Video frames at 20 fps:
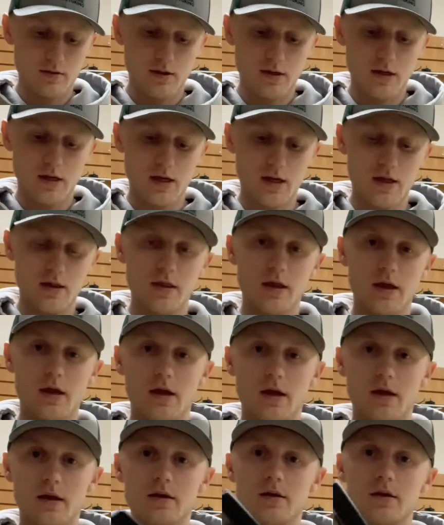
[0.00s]
And
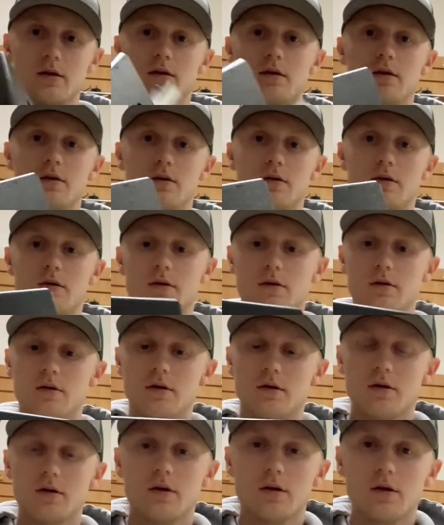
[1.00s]
then
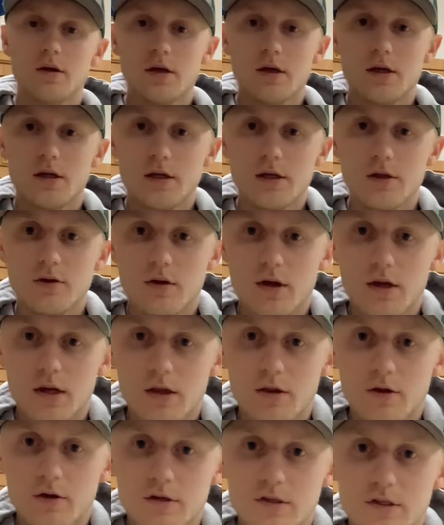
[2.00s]
you can
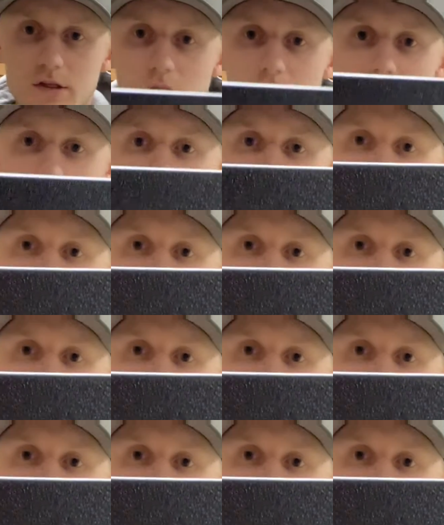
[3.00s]
either slide the